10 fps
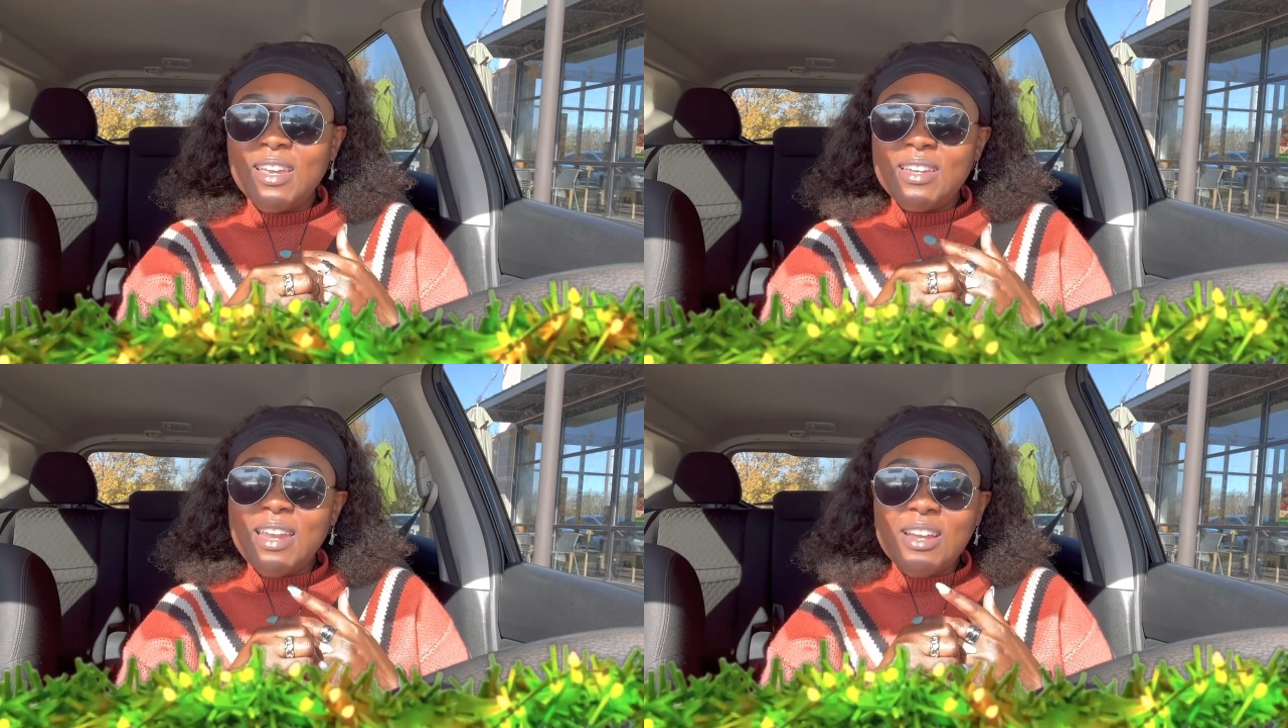
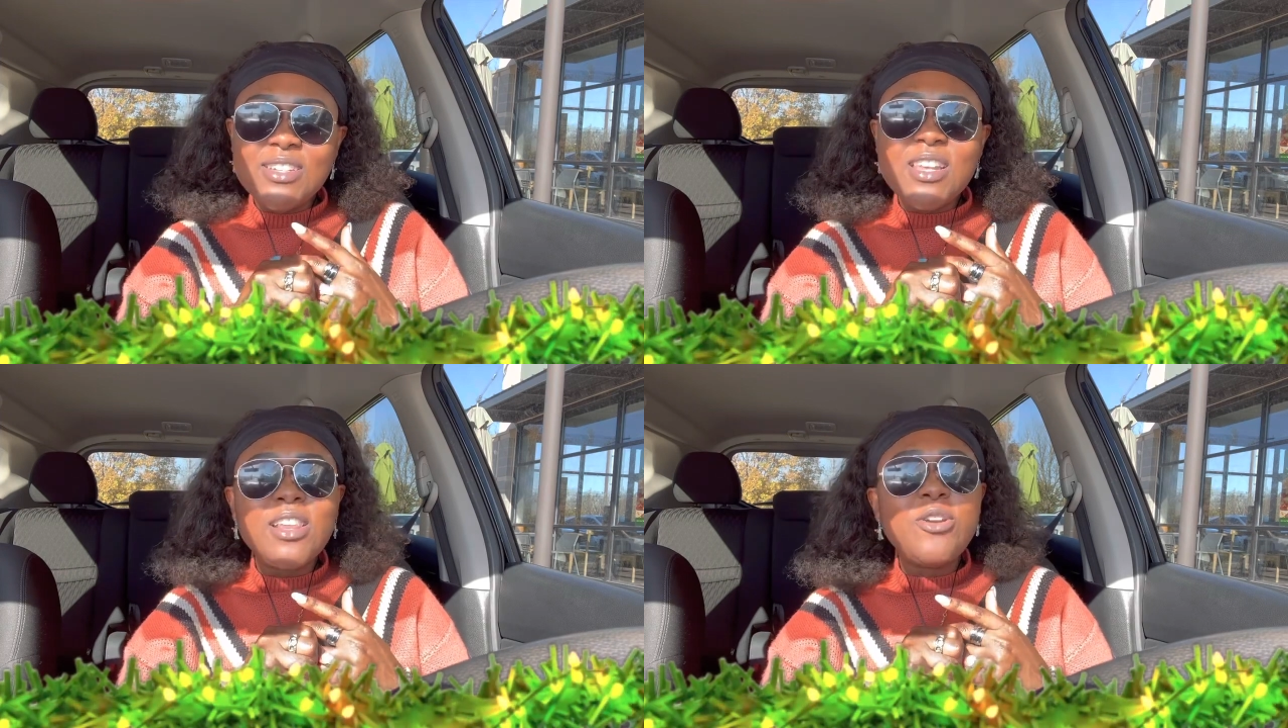Not
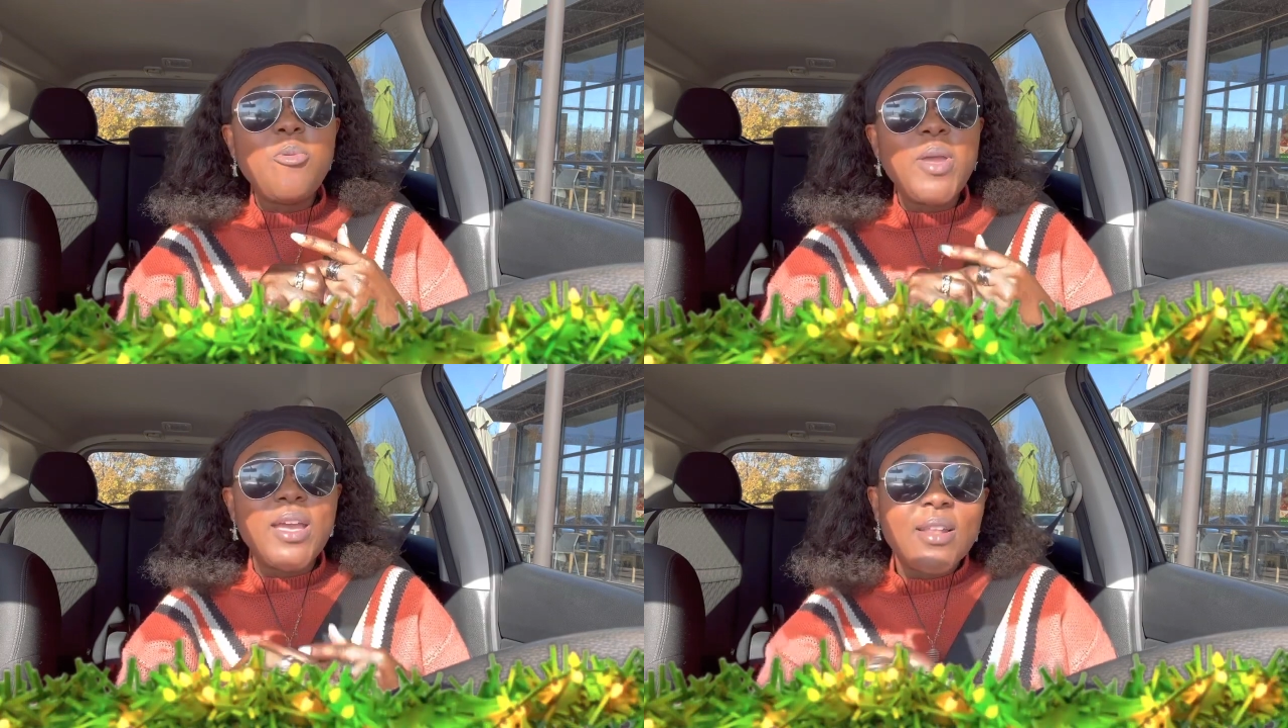just a
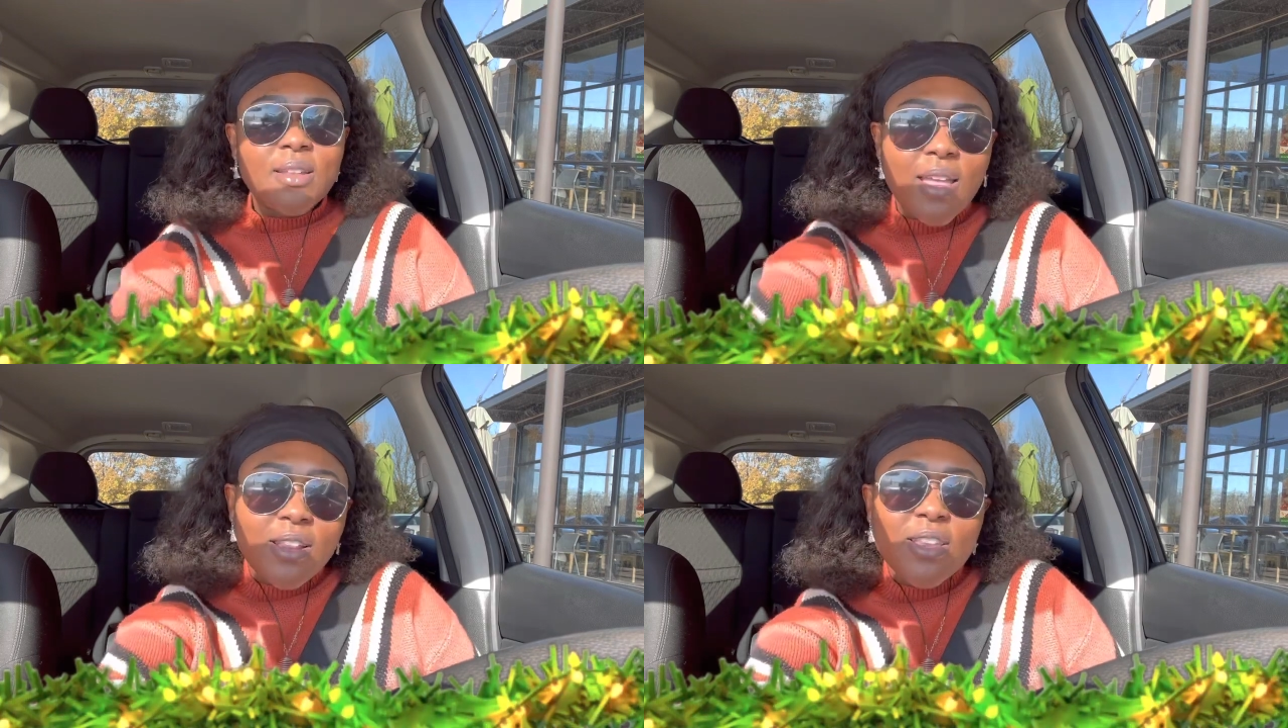little bit.
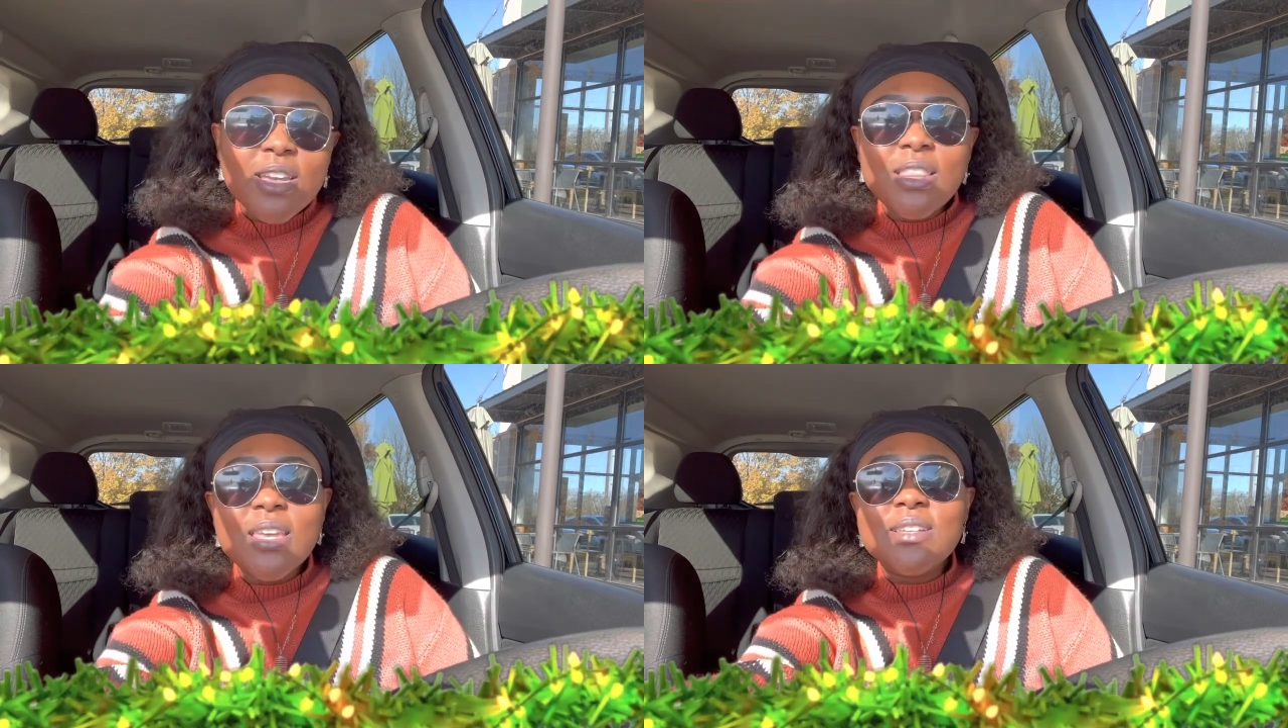Like,
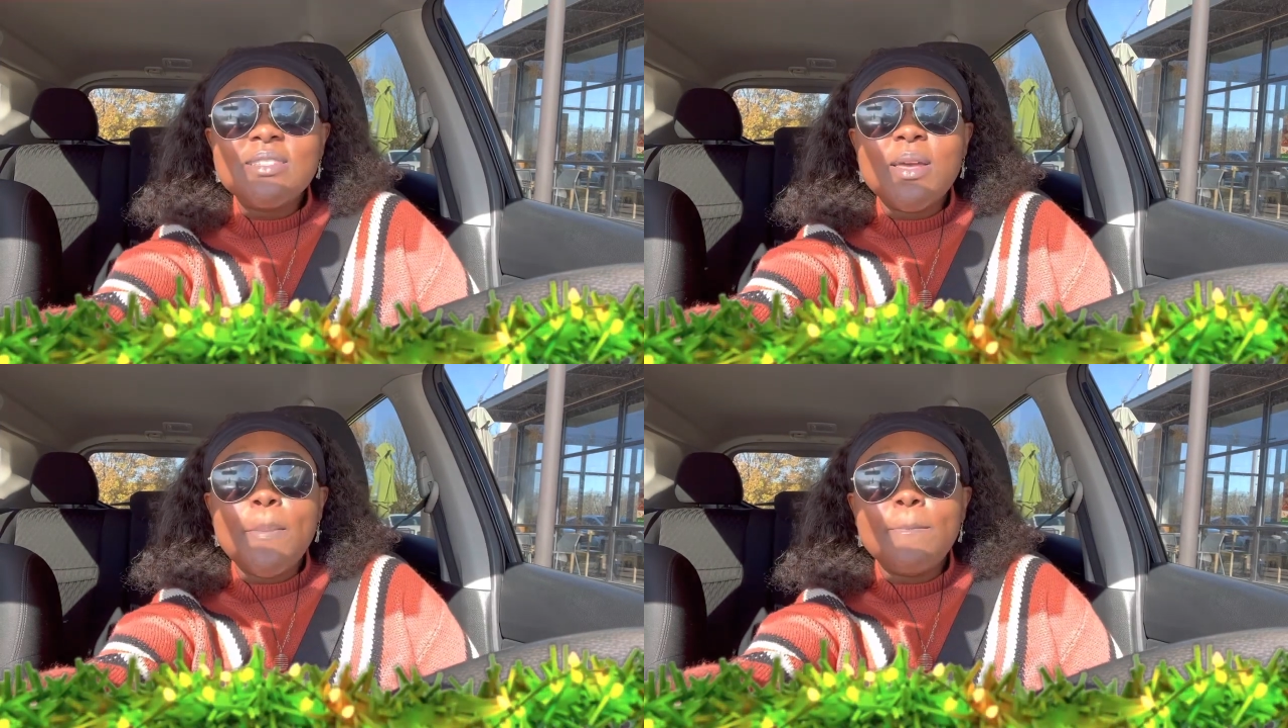look at
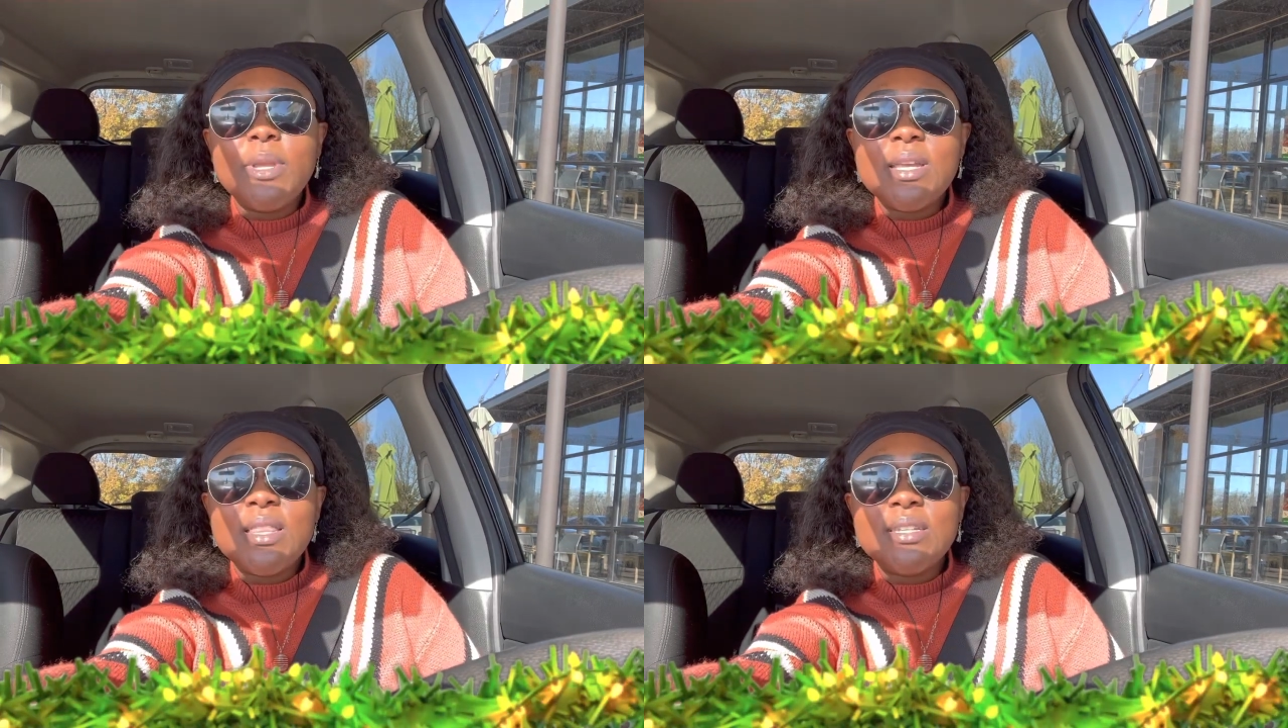this.
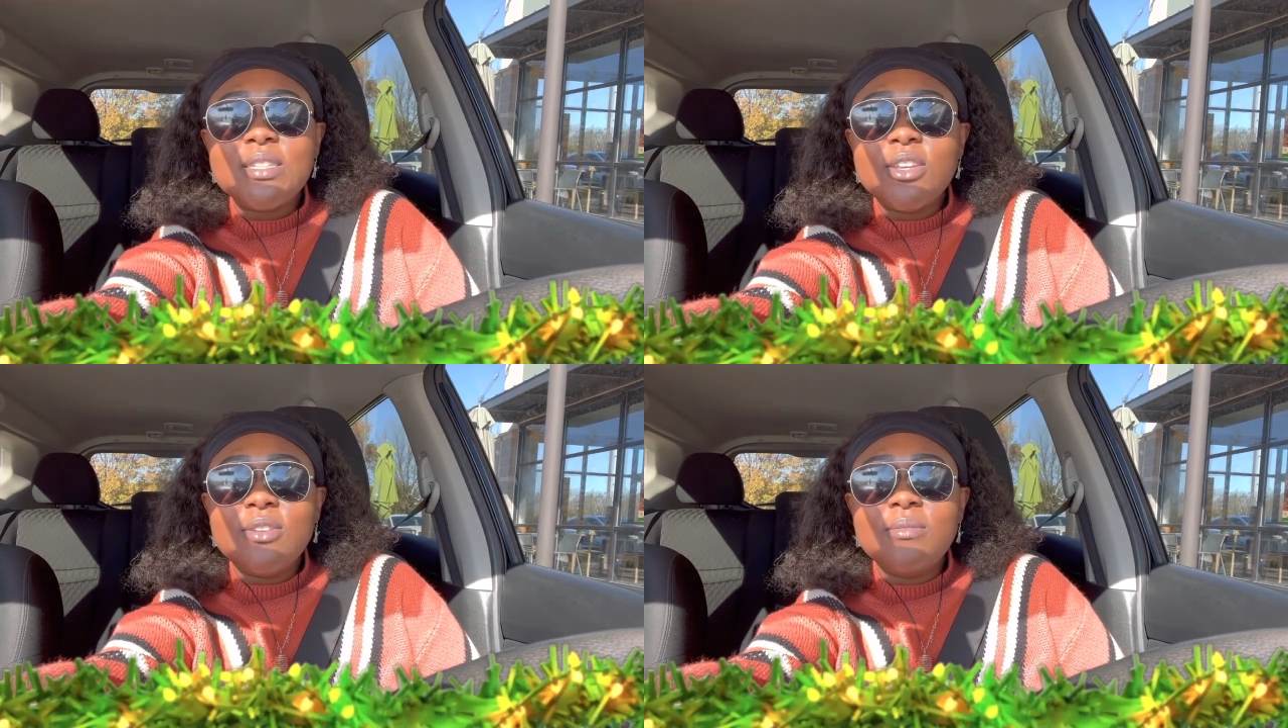Look at
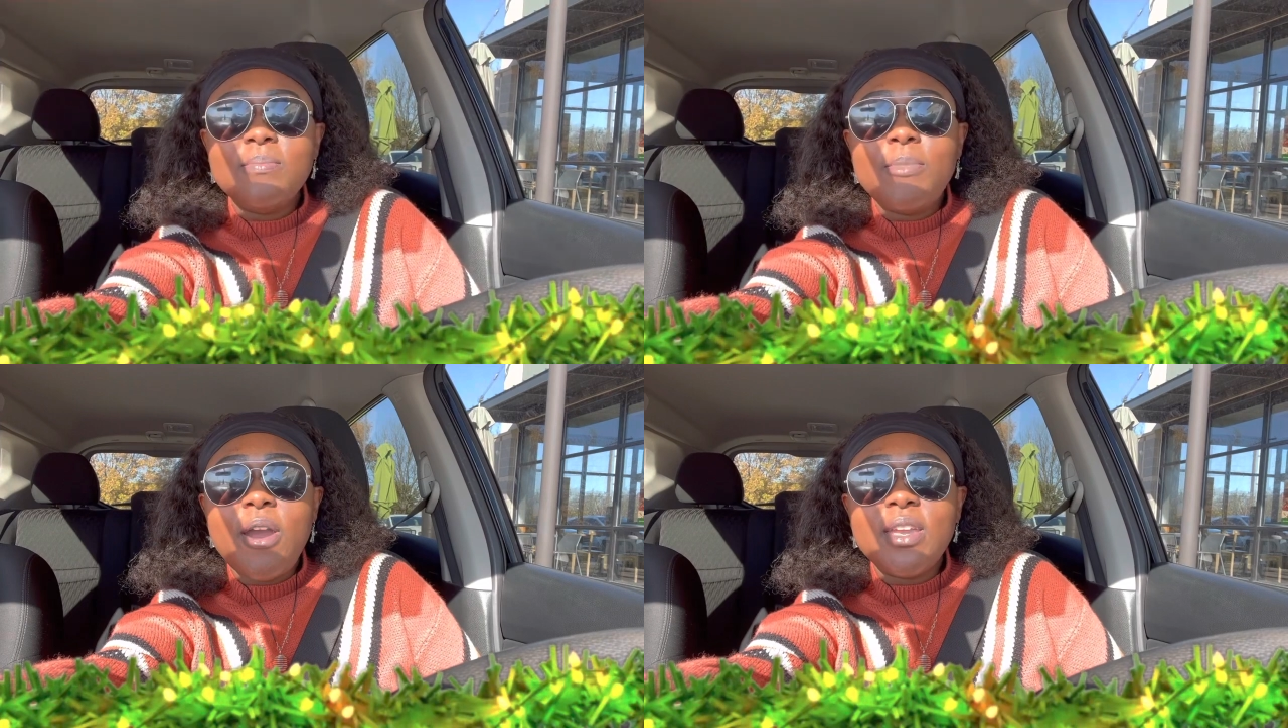this
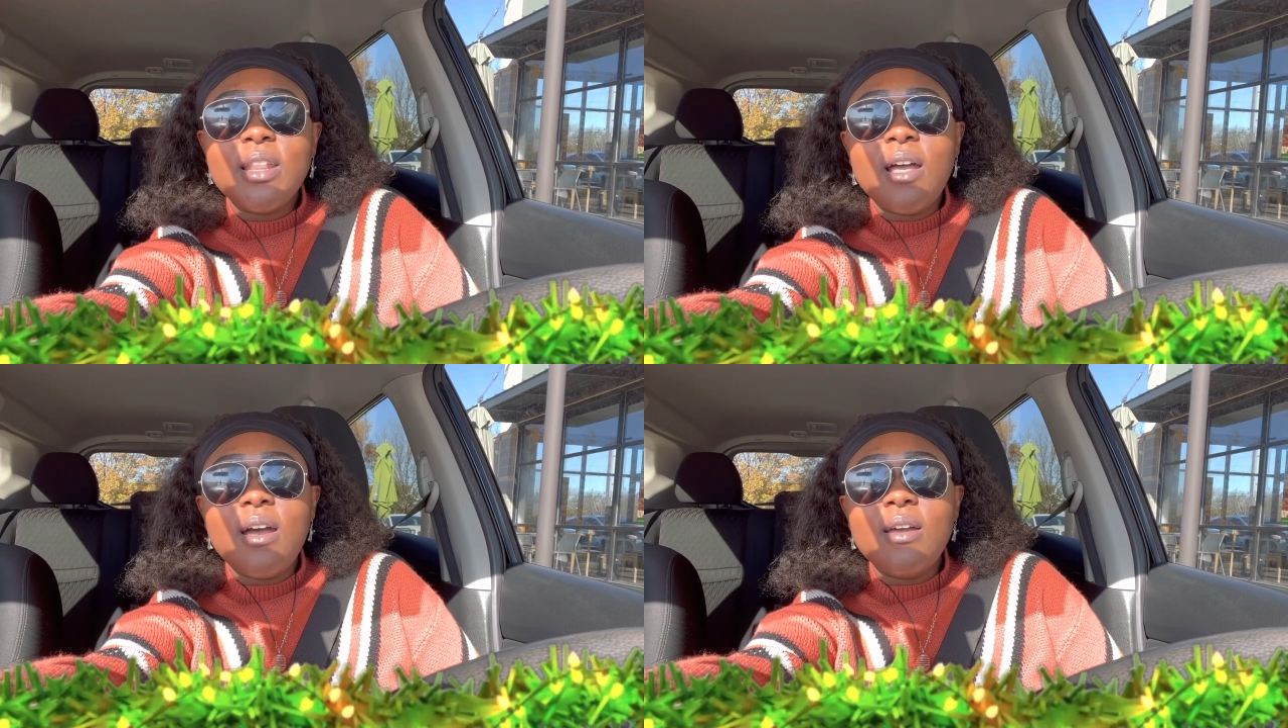
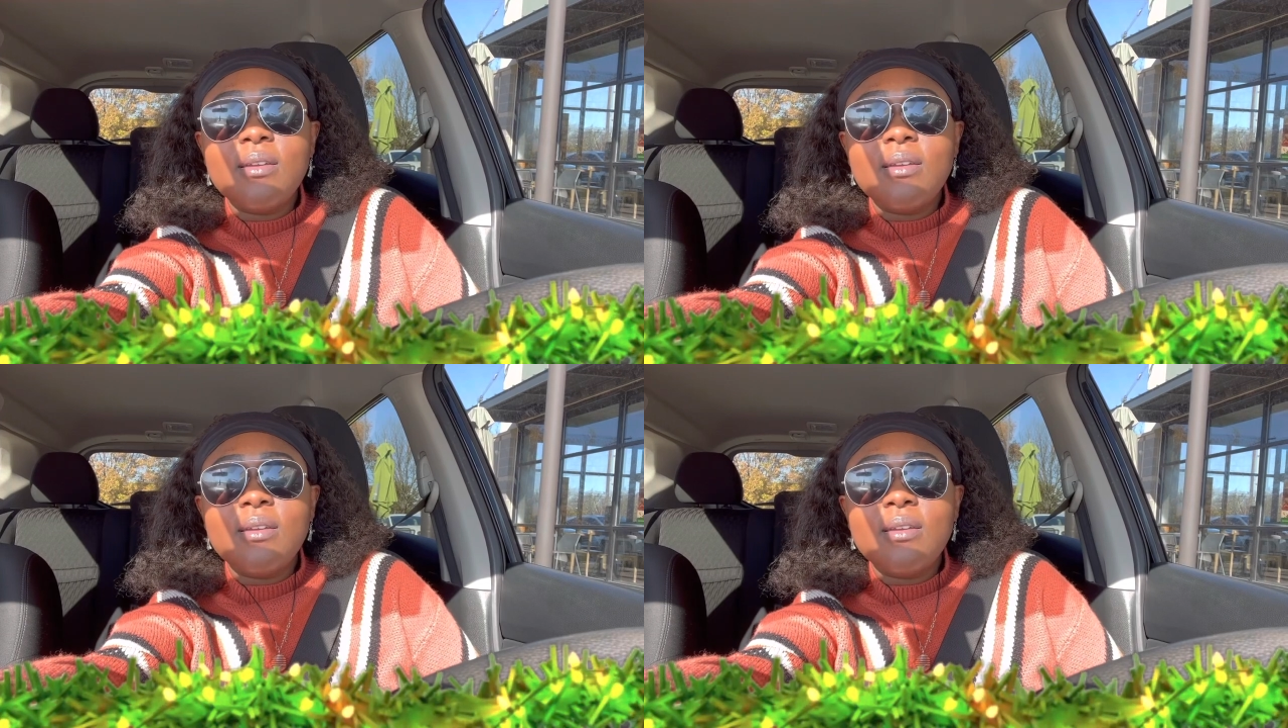parking lot.